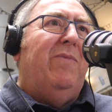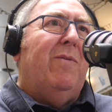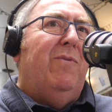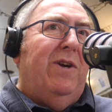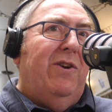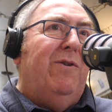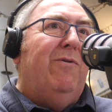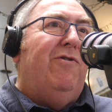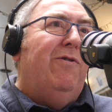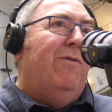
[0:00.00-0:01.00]
But you do
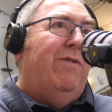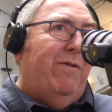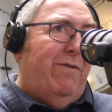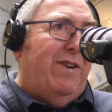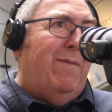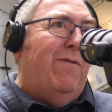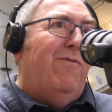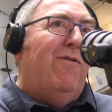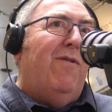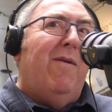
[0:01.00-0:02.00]
choose, as I said
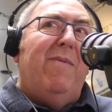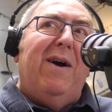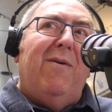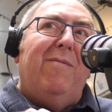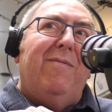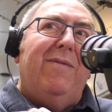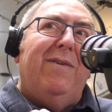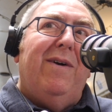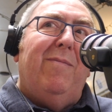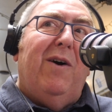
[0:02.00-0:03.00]
before, about
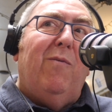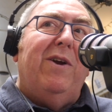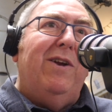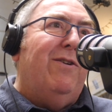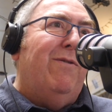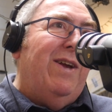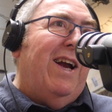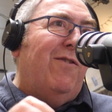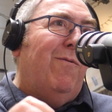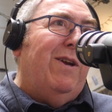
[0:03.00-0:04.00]
what you do
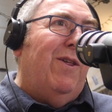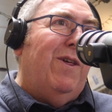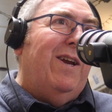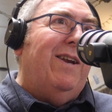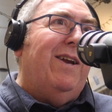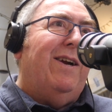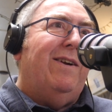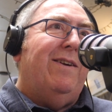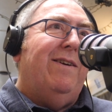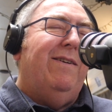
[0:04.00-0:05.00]
next, what you think next.